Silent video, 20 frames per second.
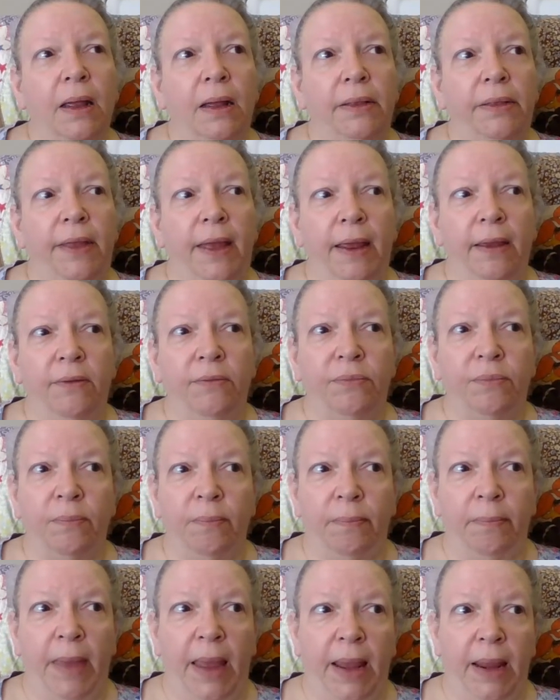They've
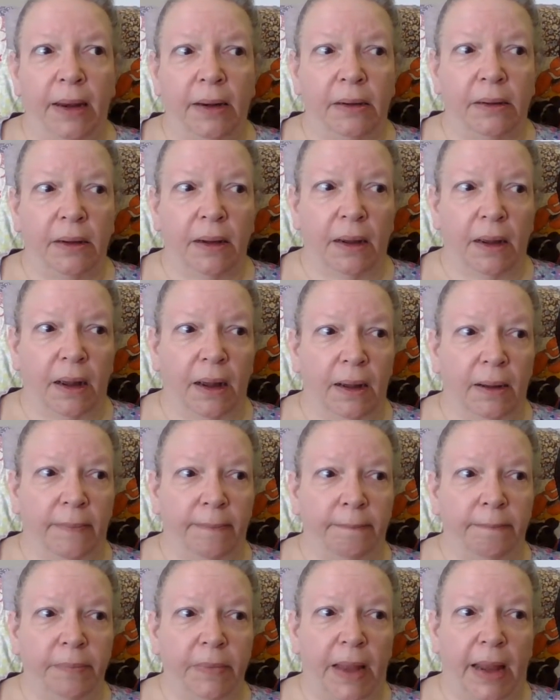made
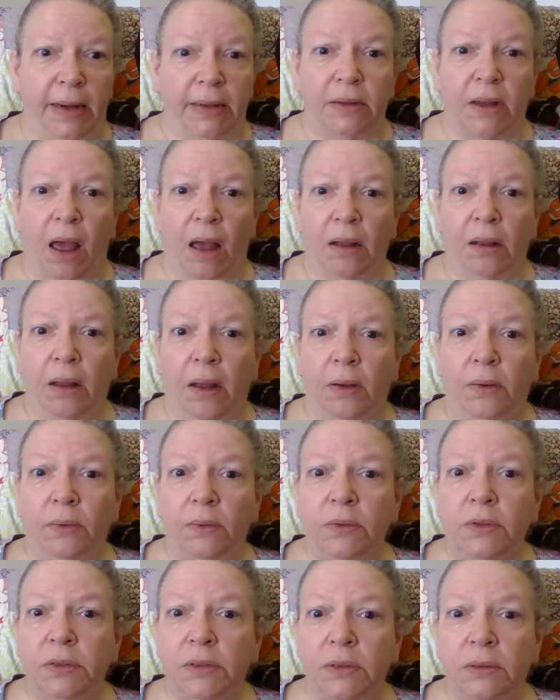like
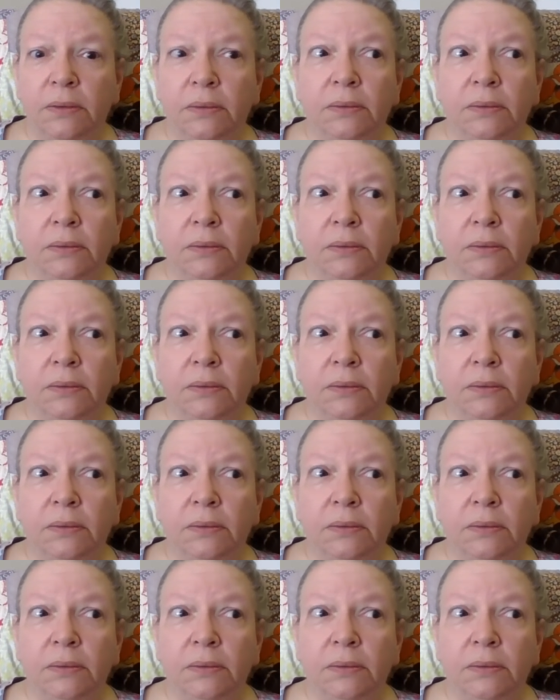tacos.